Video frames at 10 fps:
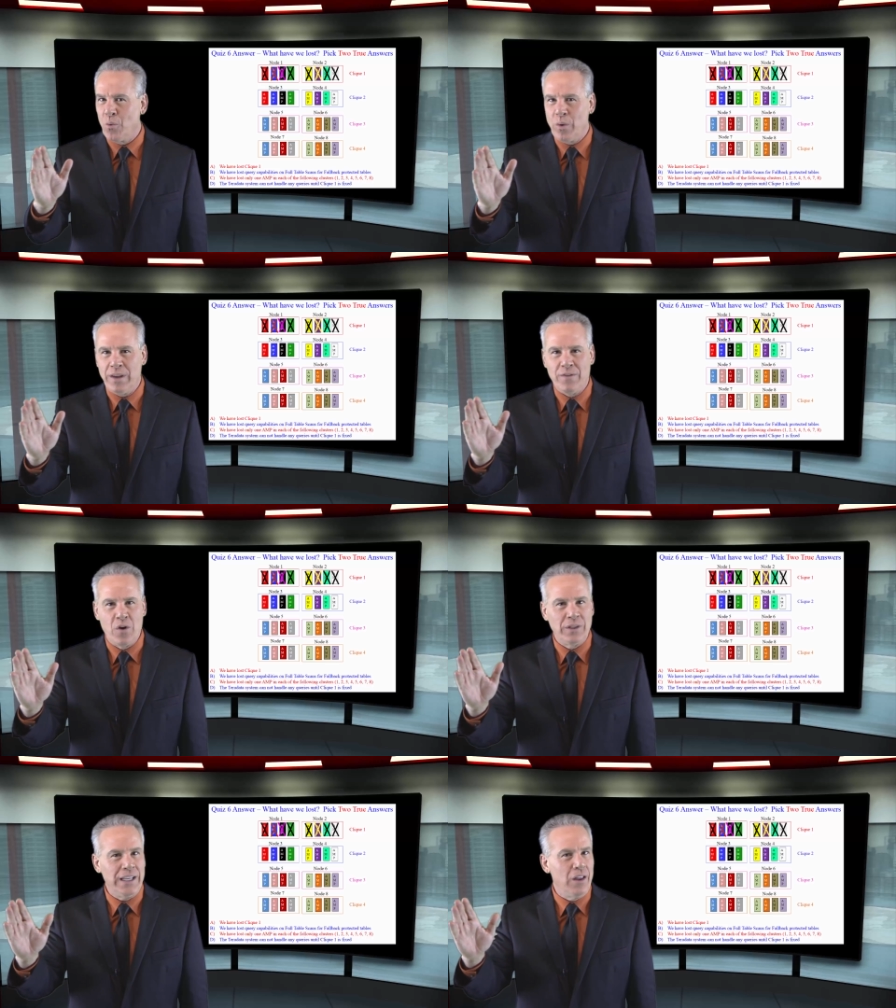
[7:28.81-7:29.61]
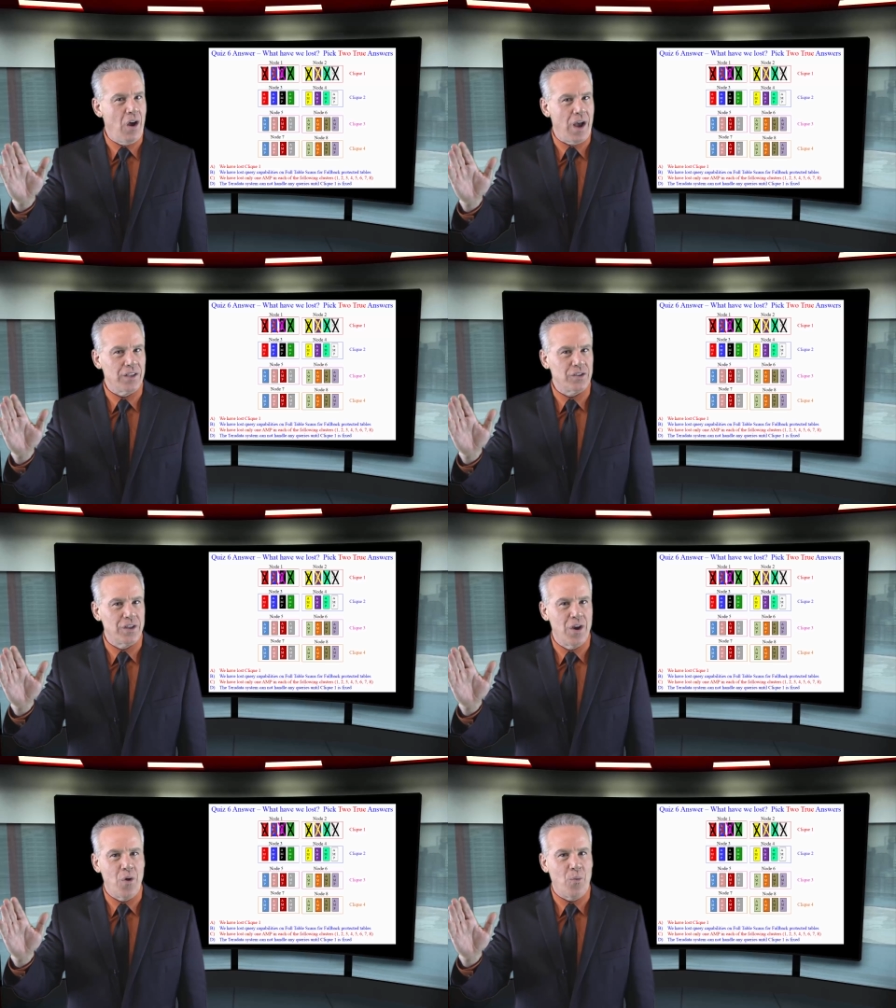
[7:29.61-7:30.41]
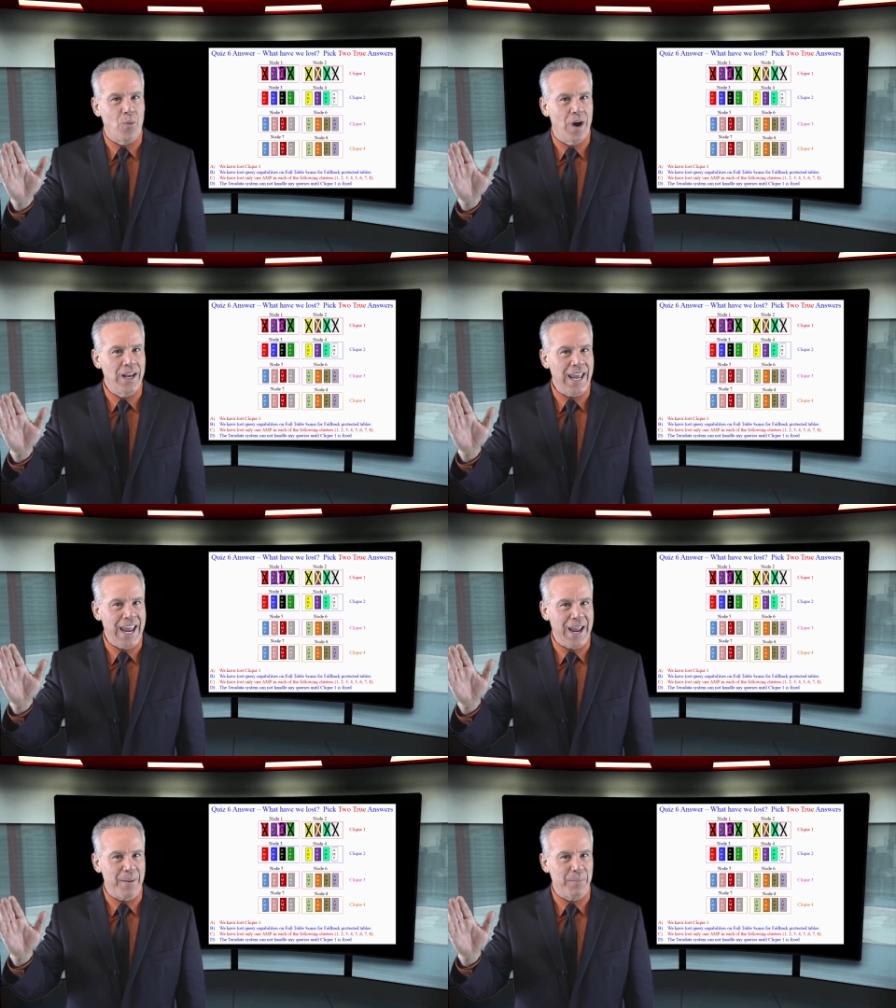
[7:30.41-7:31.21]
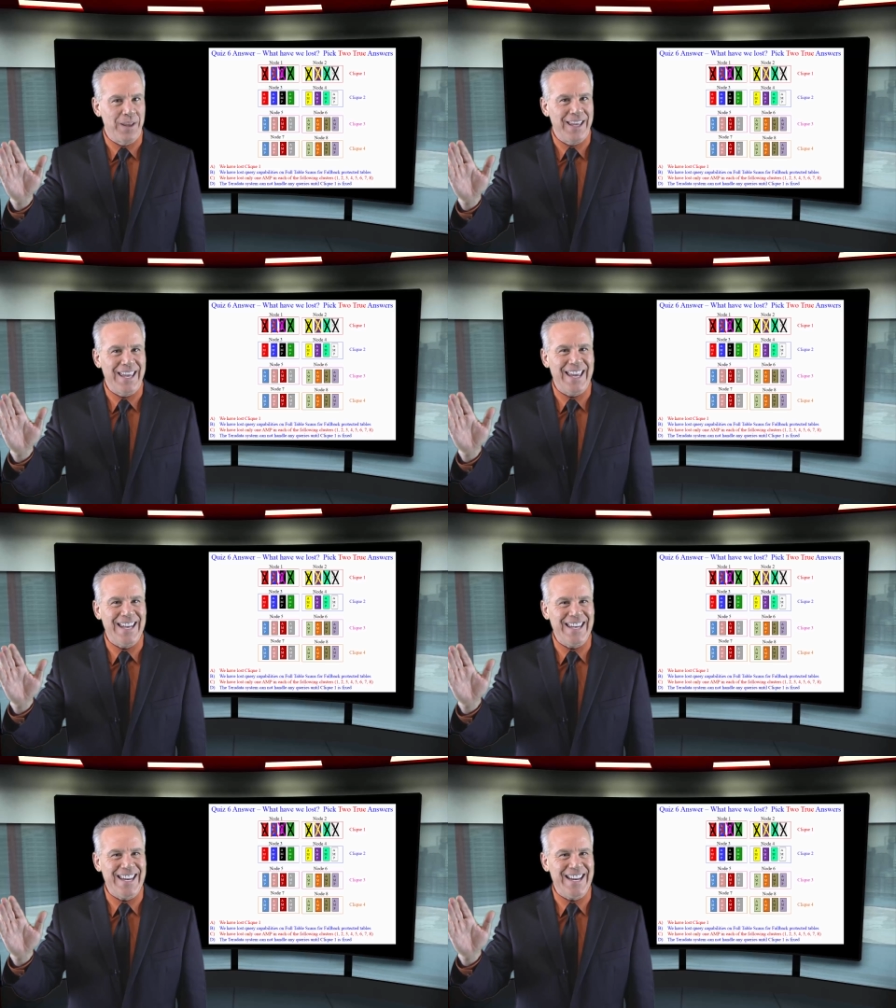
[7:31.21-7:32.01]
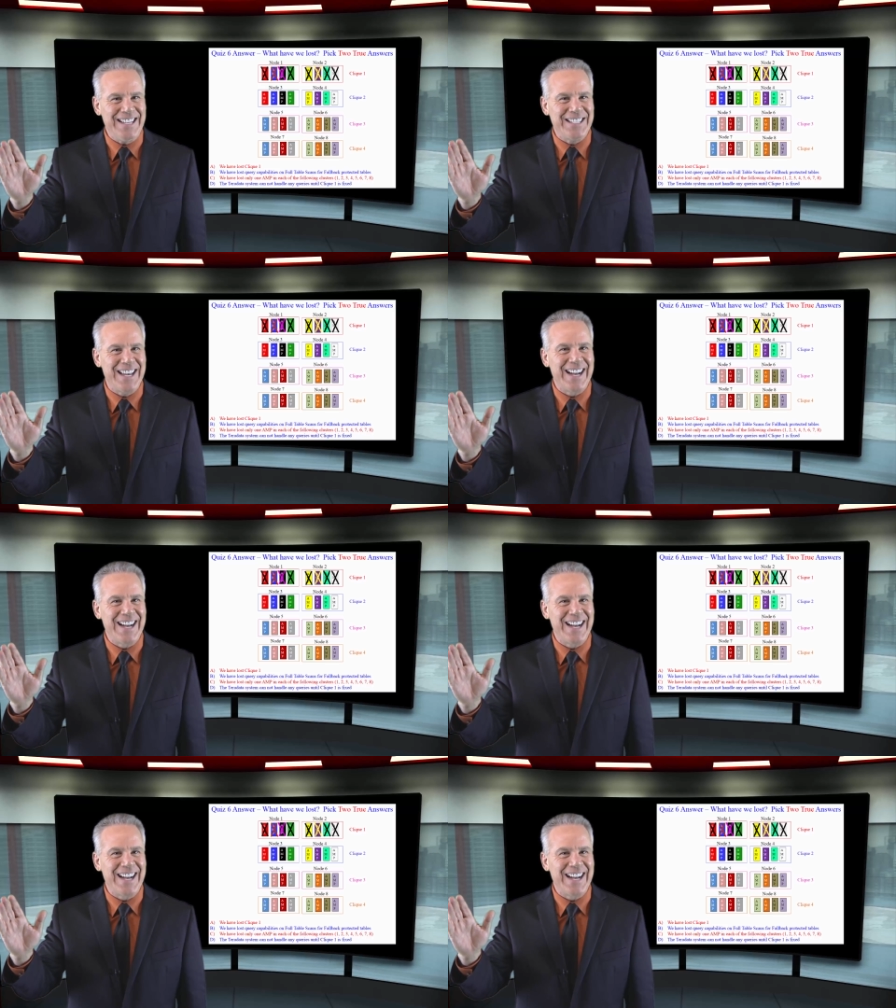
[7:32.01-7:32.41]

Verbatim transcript: we've only lost one amp in each